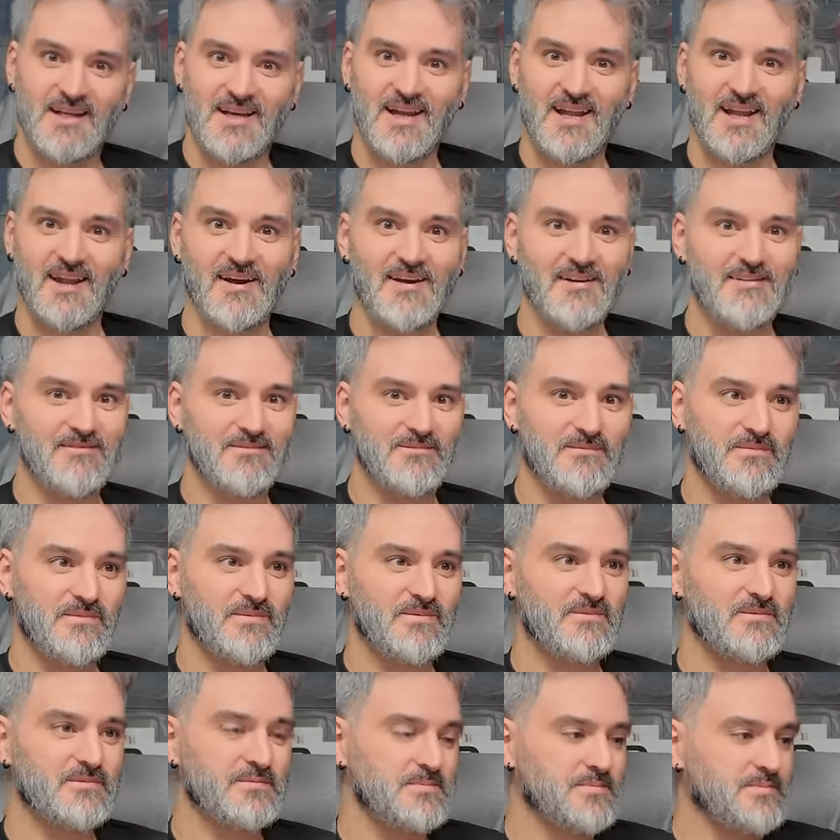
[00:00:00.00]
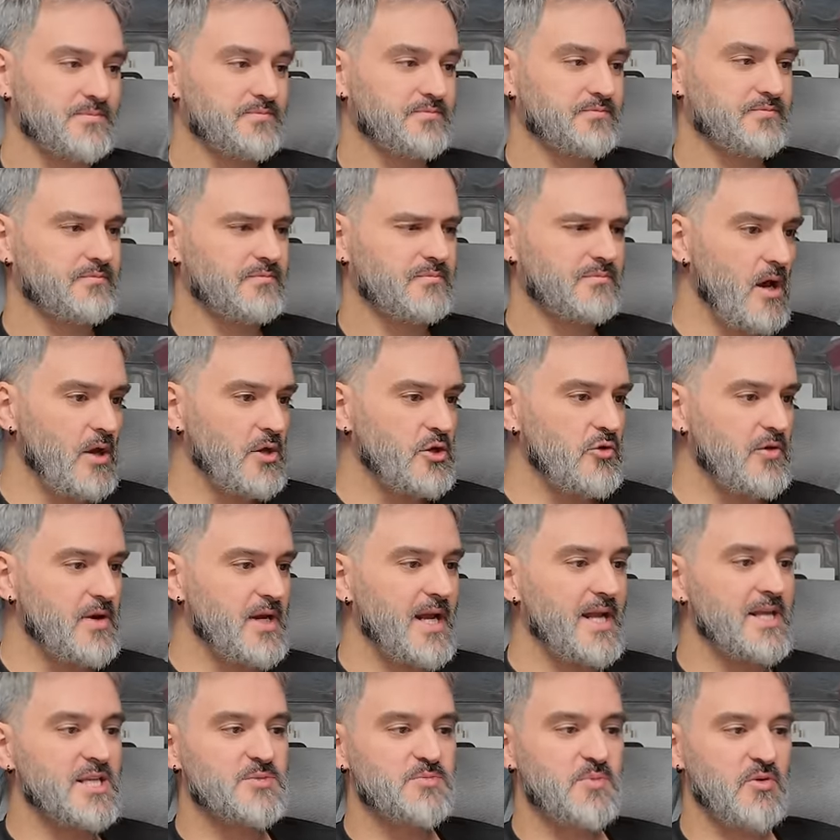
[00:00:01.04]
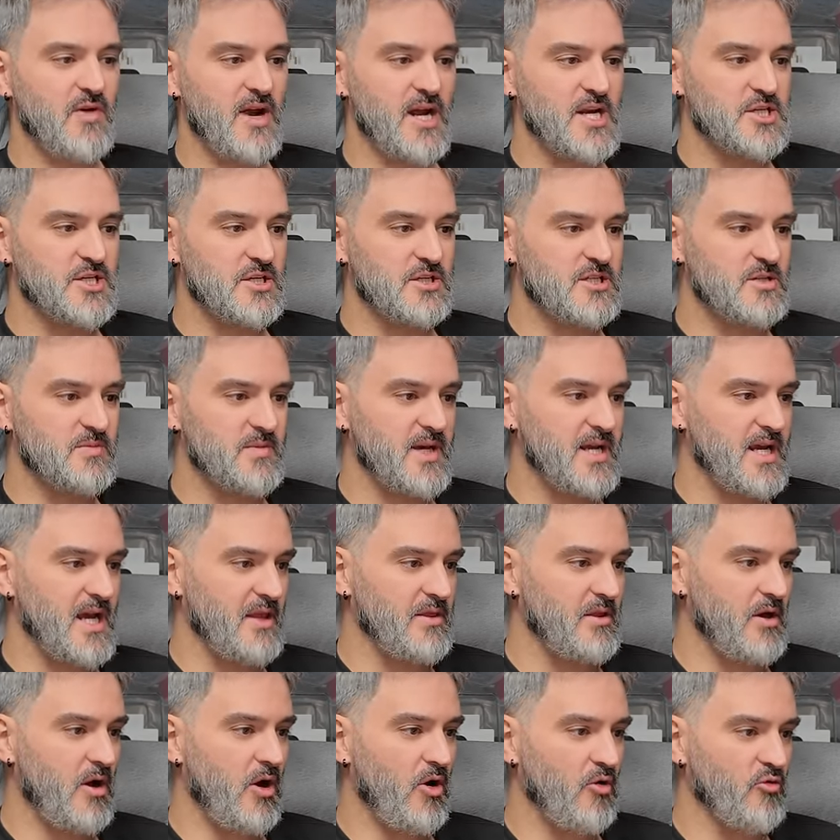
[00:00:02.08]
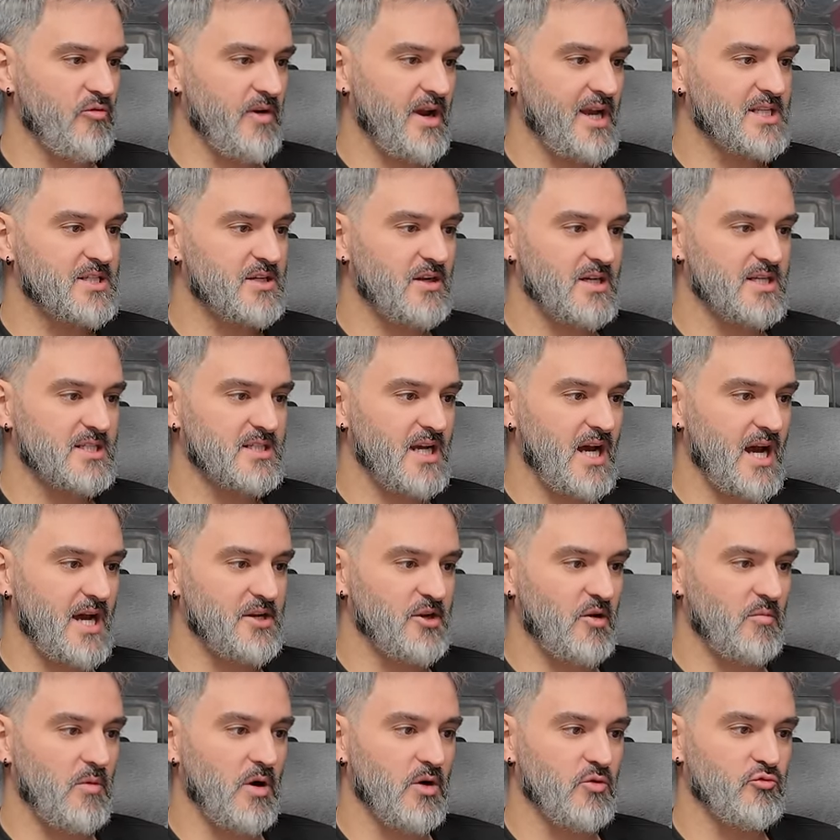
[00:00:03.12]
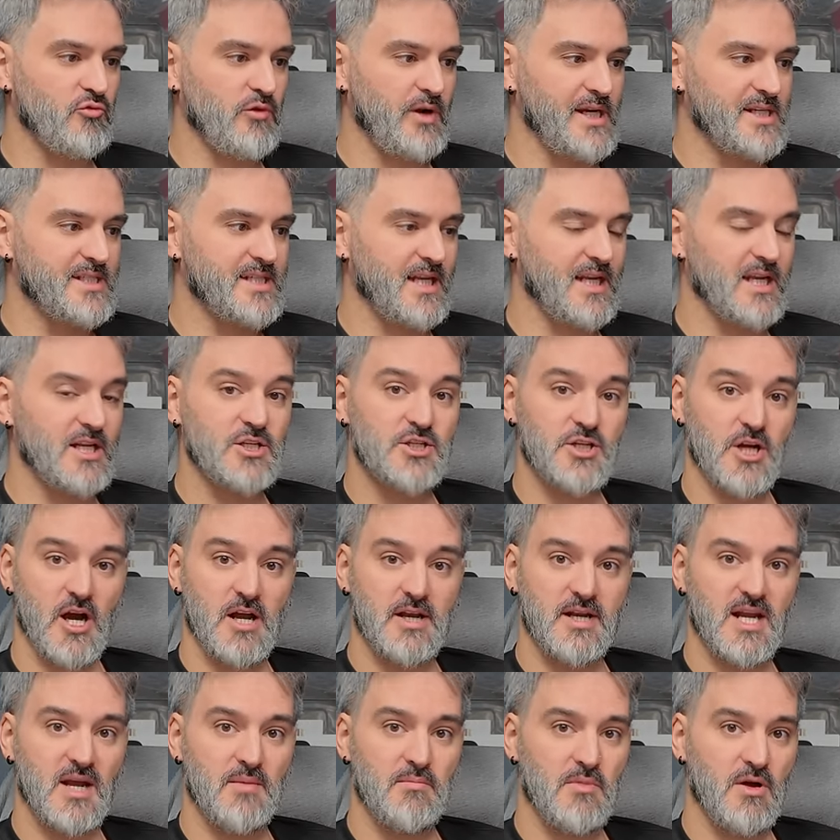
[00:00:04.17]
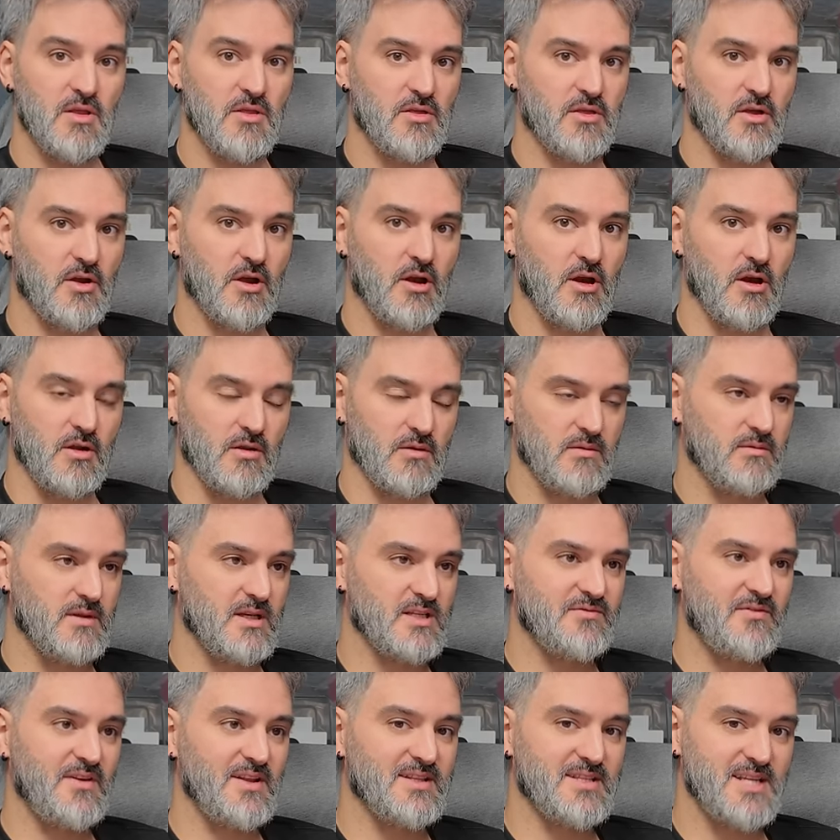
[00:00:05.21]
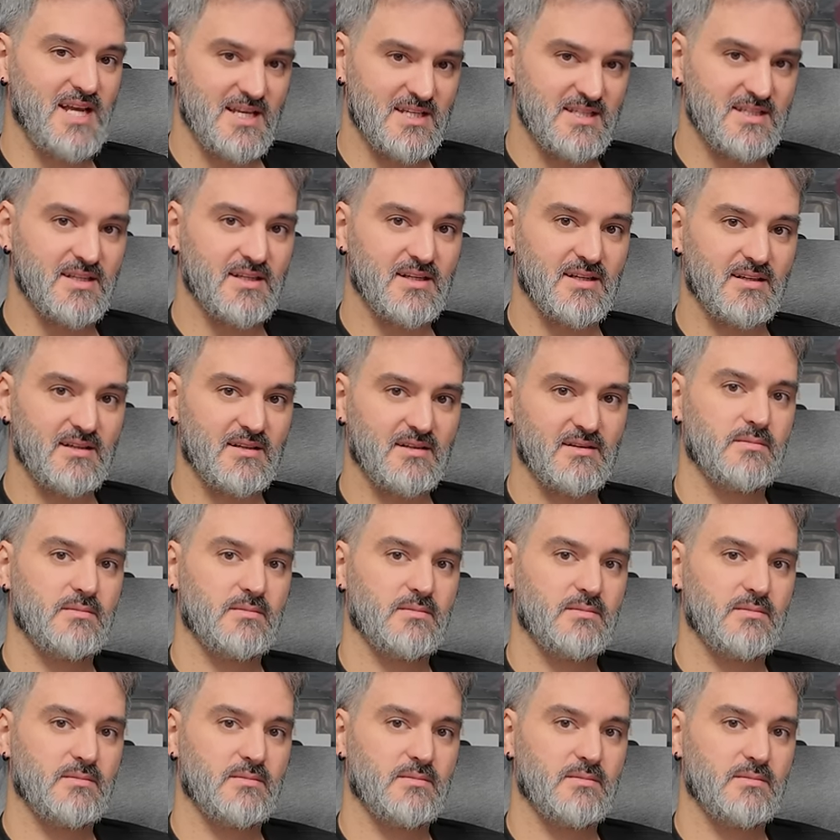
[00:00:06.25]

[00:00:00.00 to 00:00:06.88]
Hello. You're an inspiration to me and the whole reason I started on my reselling journey a month ago. That's fantastic.